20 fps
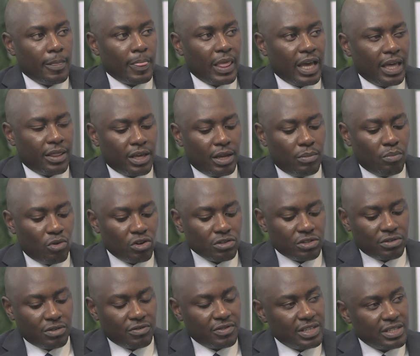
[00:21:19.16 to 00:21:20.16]
And then
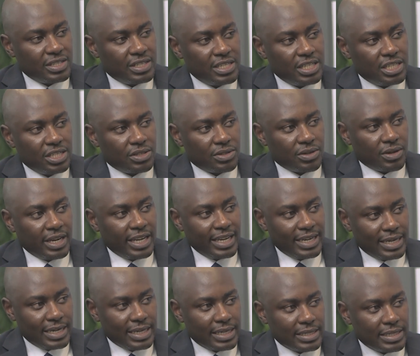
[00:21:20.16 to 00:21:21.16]
most of these digital
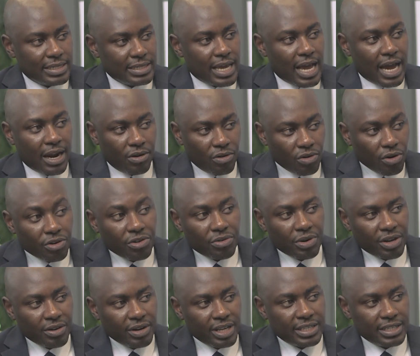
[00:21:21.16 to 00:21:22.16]
lenders are not
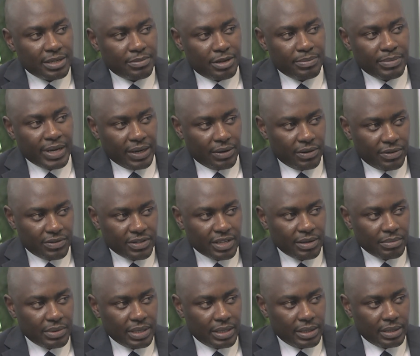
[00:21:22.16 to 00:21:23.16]
regulated by Bank of
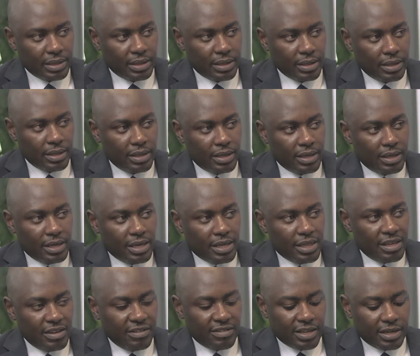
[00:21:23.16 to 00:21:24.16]
Zambia.
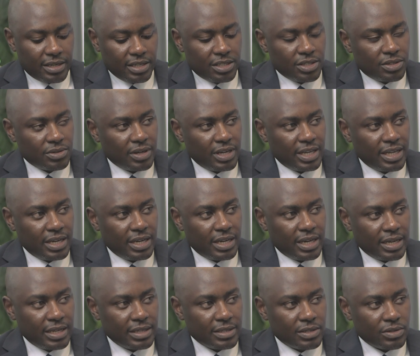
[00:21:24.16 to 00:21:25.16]
These are digital
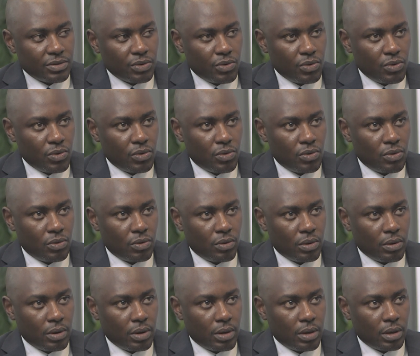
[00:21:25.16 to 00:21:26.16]
lenders who
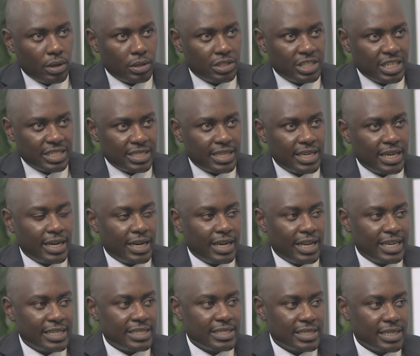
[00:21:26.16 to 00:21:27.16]
just get a
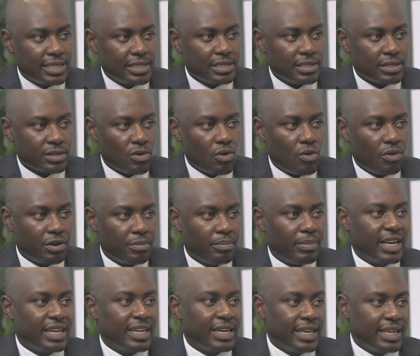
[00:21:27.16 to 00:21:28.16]
license called
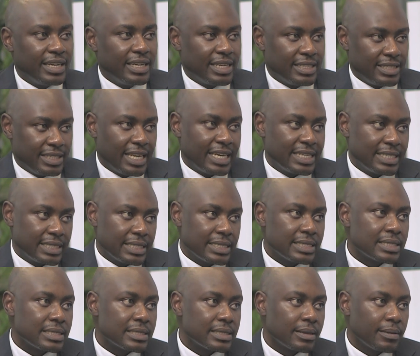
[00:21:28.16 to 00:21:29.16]
money lender's
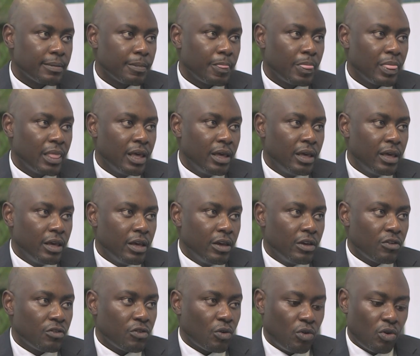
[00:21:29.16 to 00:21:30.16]
license.
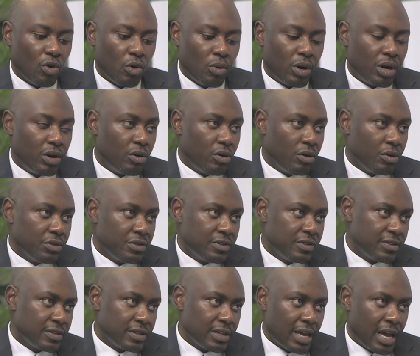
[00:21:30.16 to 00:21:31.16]
So no one
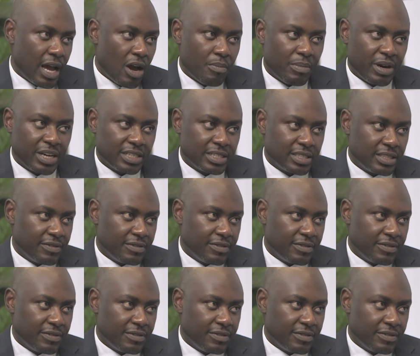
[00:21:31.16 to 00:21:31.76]
knows how much